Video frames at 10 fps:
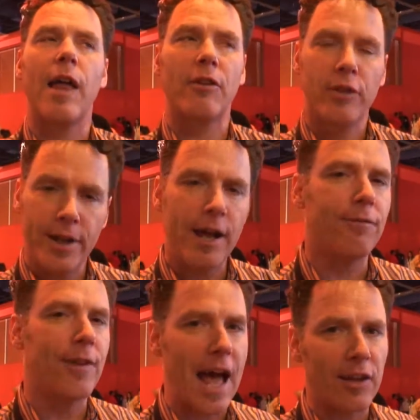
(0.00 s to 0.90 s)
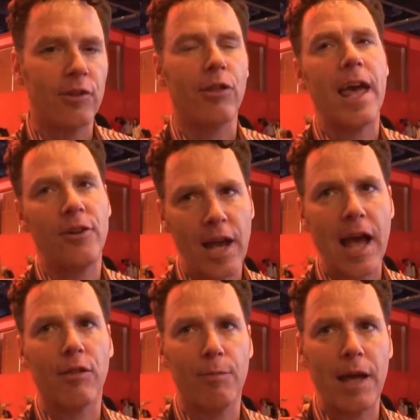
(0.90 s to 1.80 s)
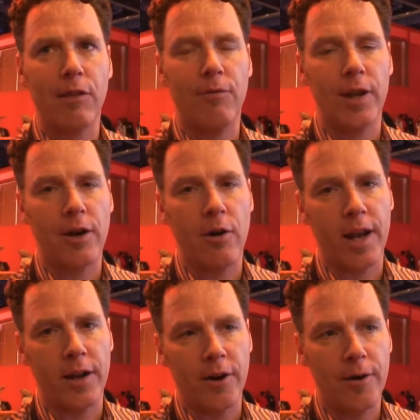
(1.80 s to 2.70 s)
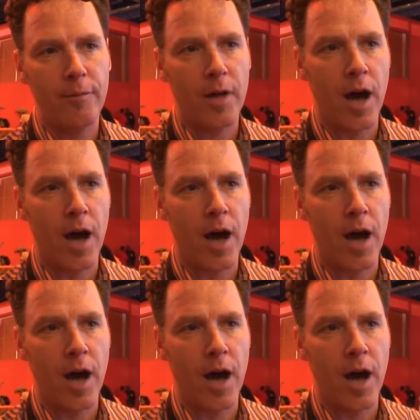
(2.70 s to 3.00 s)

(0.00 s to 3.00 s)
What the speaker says: It's actually not Flash, it's Ajax-based video editor.